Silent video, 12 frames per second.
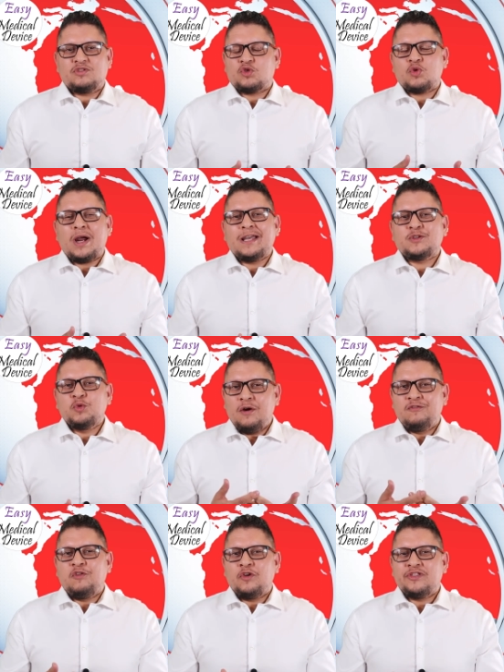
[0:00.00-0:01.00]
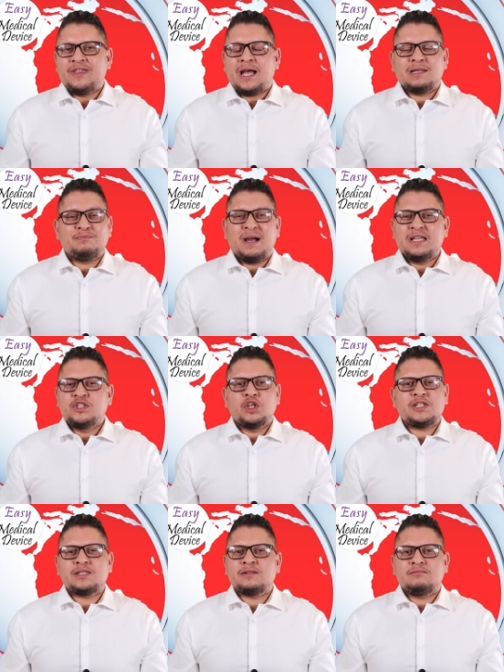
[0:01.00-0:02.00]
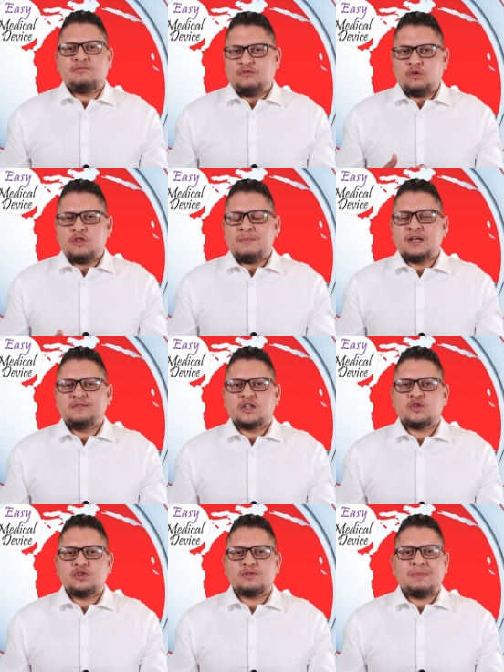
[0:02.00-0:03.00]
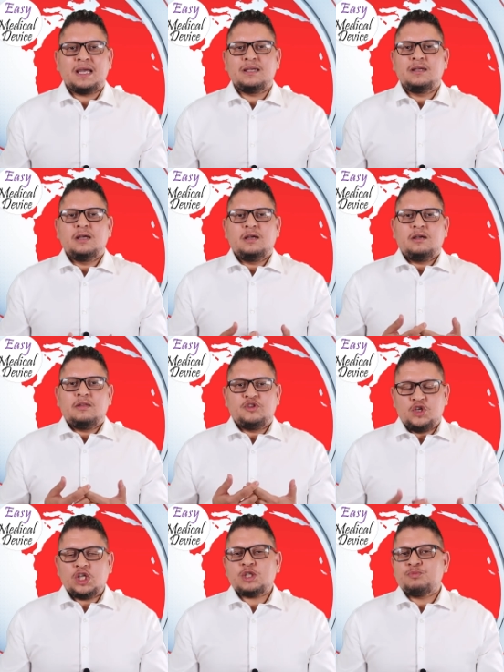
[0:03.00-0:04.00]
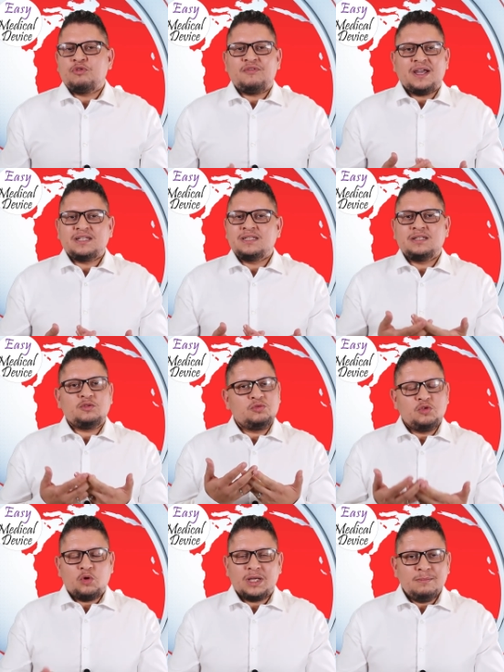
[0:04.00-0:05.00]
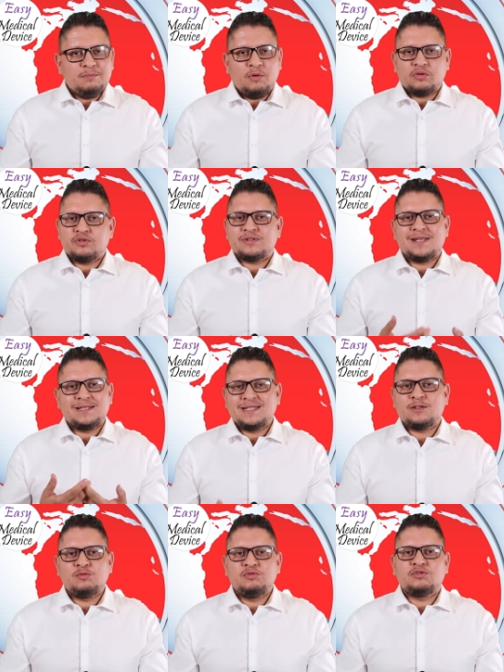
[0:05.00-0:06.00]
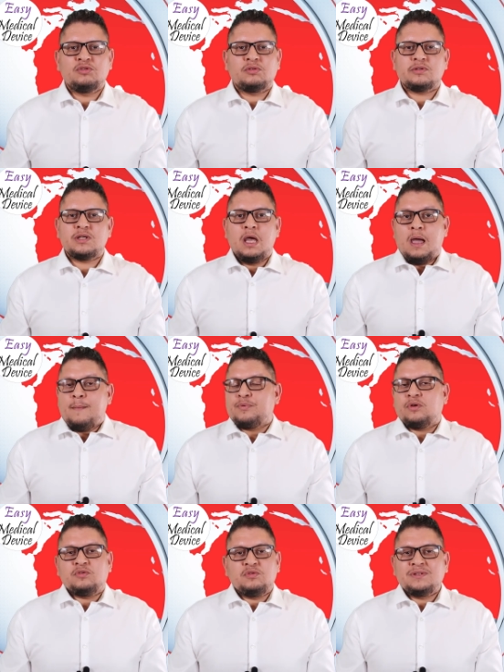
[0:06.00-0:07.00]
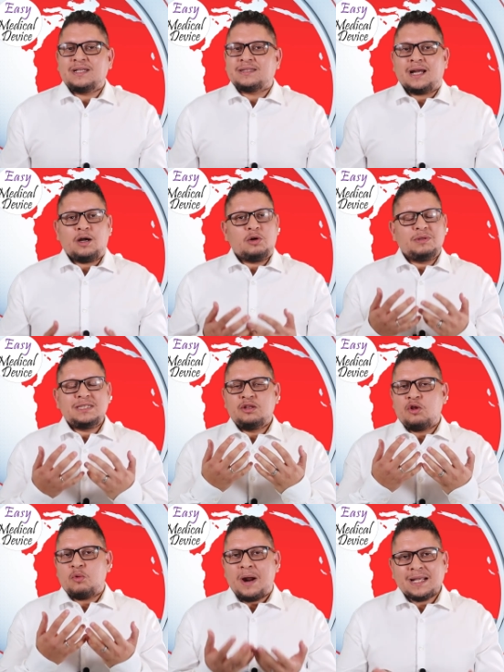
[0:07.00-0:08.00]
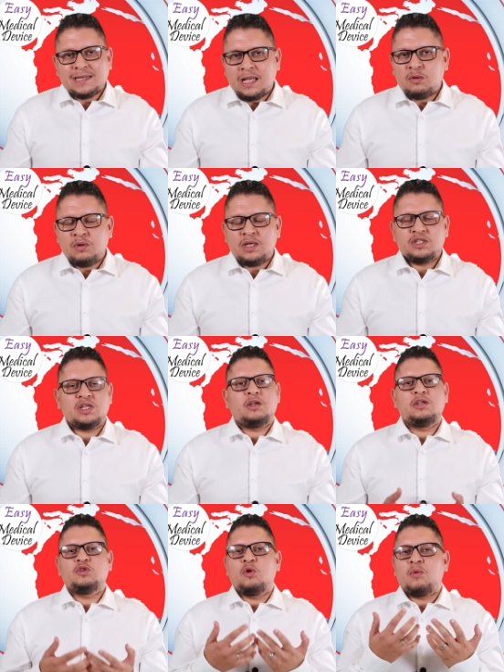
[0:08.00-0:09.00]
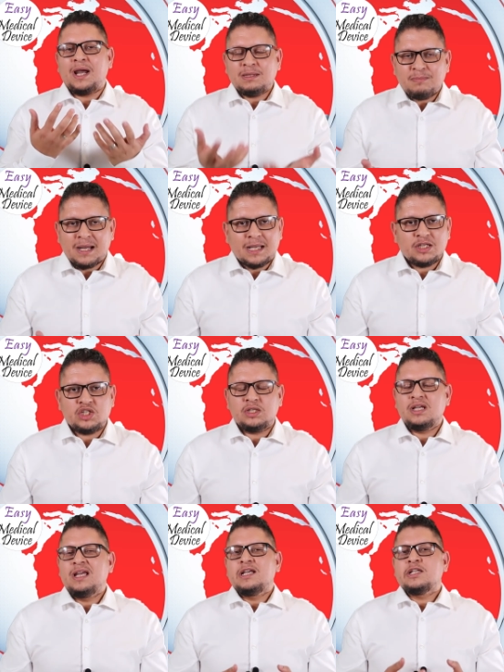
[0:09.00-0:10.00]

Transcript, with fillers: try to avoid that by just for the manufacturers by just providing to your importers and distributors products that are already in the right language, in the right packaging,